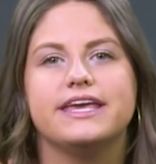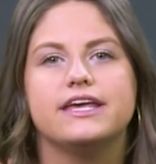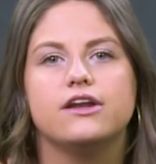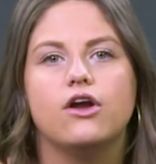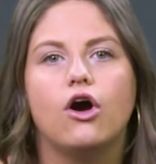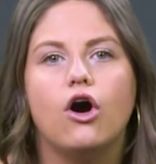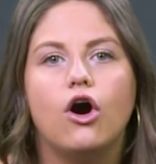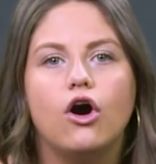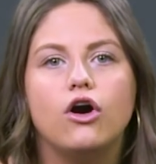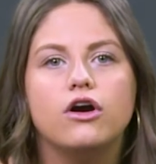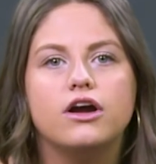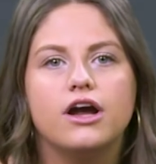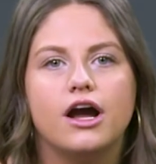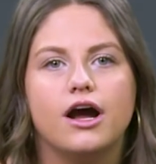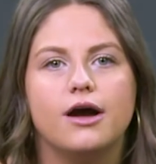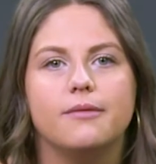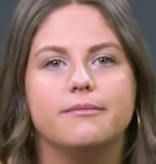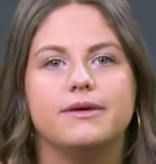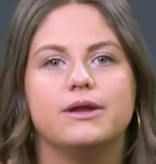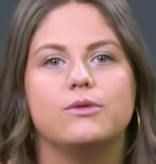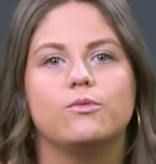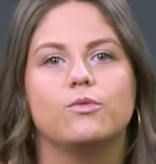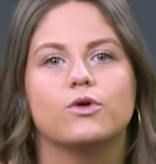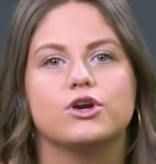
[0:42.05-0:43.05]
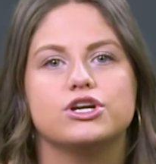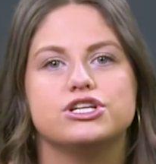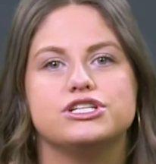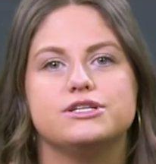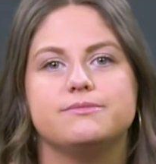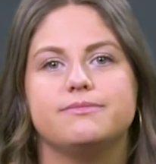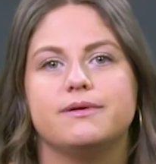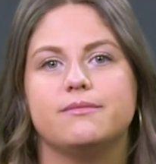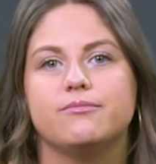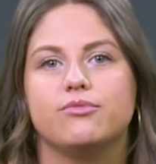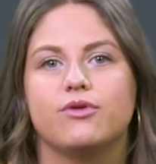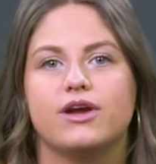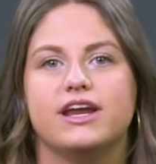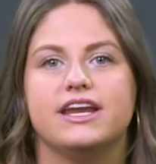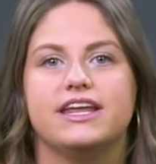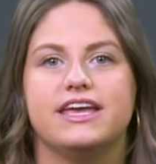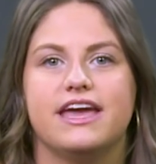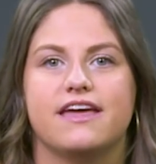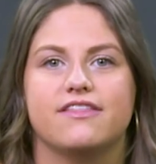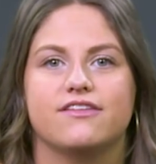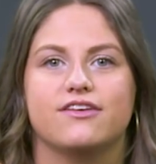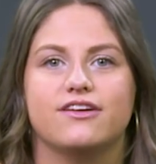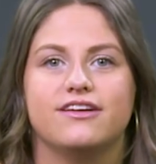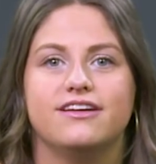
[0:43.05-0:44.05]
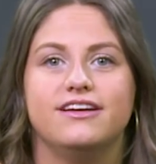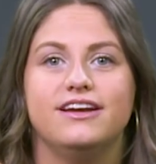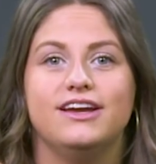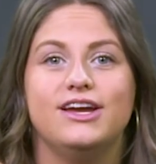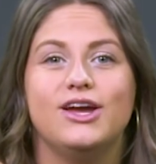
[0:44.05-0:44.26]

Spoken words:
can all come and worship and pray together.